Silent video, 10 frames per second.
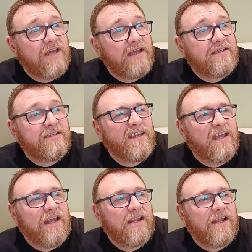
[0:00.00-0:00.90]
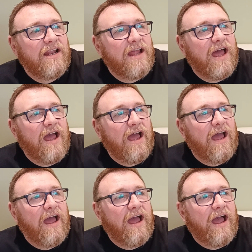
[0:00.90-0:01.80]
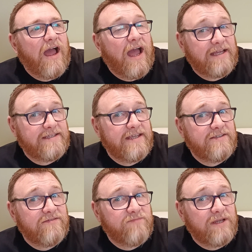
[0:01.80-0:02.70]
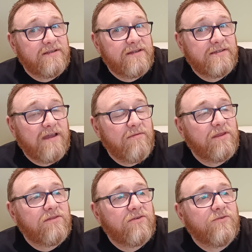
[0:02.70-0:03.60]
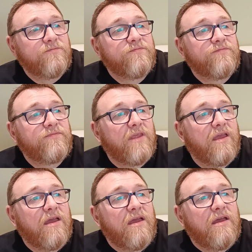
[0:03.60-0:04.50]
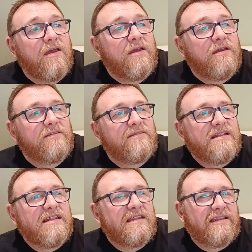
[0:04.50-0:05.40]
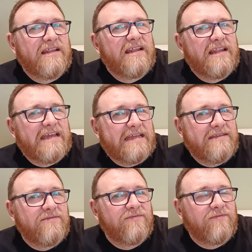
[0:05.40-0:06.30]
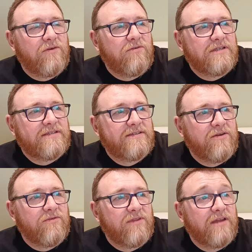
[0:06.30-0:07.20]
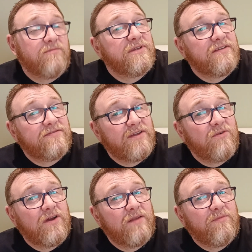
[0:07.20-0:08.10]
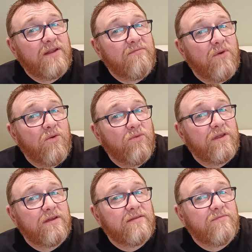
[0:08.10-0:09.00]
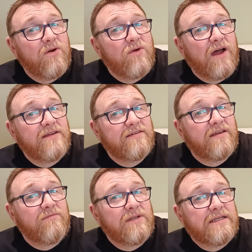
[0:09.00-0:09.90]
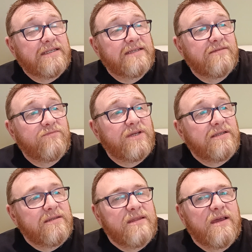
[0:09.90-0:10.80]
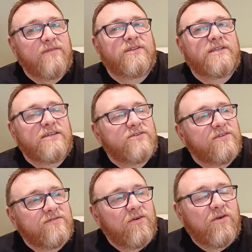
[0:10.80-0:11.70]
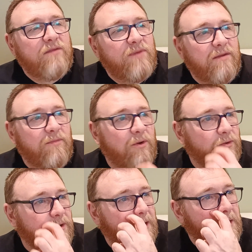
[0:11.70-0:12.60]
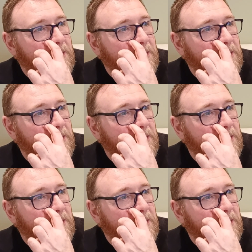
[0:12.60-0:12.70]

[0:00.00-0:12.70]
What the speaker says: starting to get little accents of bitterness coming through. The little hint of floralness is still there, but you've still got a bit of malt there. The malt hasn't completely dissipated in the aftertaste, so you've still got a bit of malt.